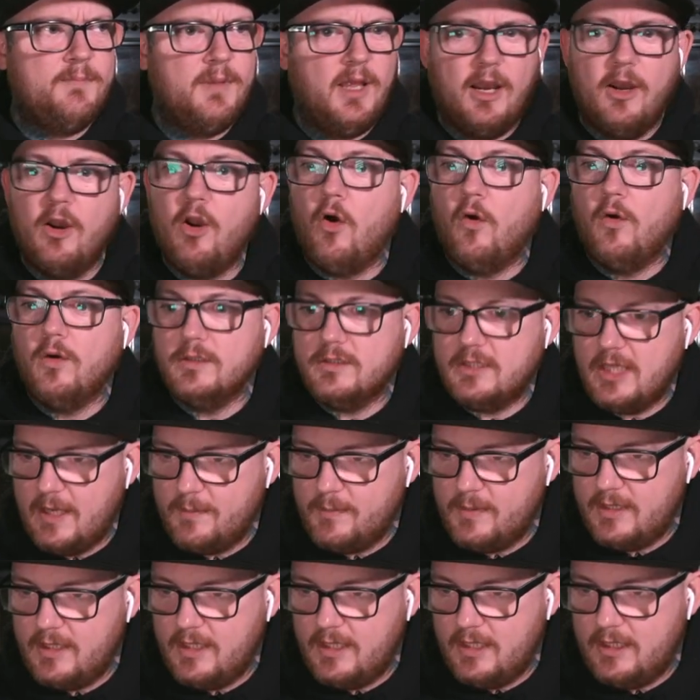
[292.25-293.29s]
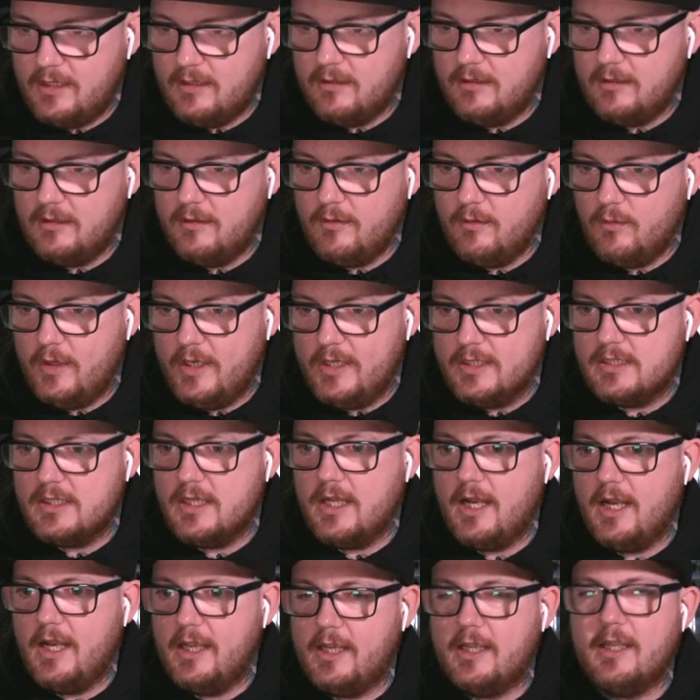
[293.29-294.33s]
a long taper needle
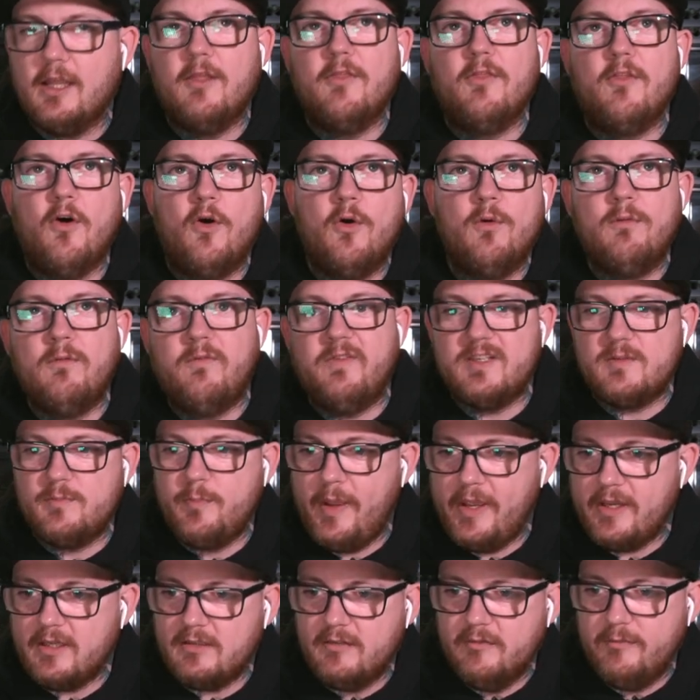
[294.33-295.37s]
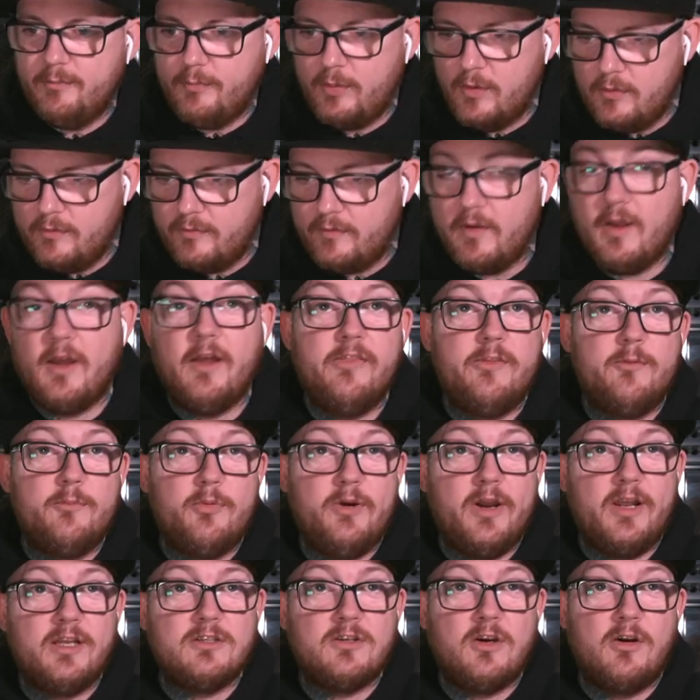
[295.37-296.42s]
is like the Hovis best of both. Other
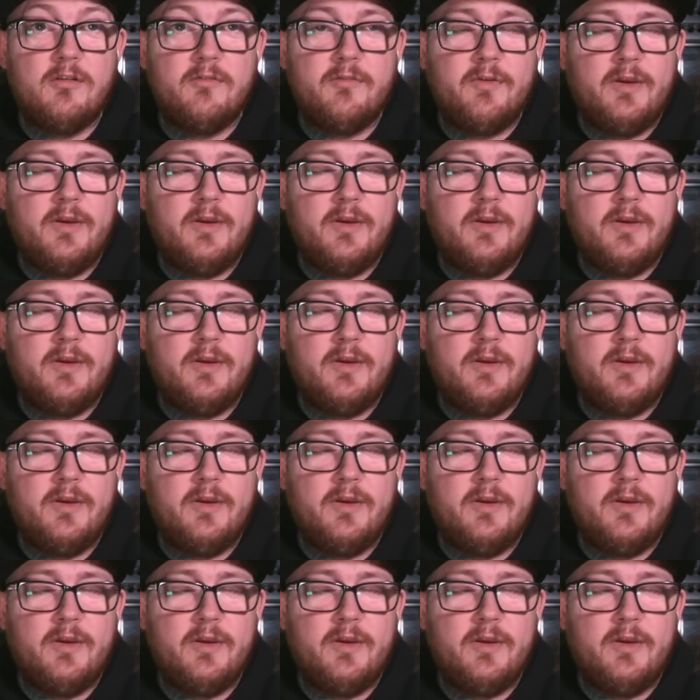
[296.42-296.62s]
breads are